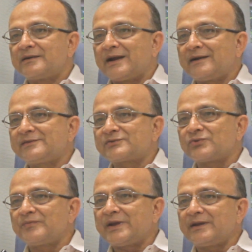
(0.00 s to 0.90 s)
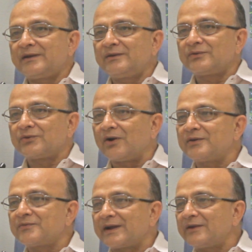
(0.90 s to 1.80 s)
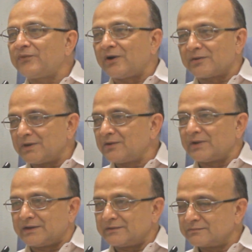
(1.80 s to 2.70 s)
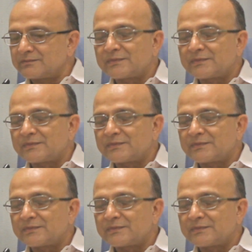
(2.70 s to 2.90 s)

tends to be not very formal one.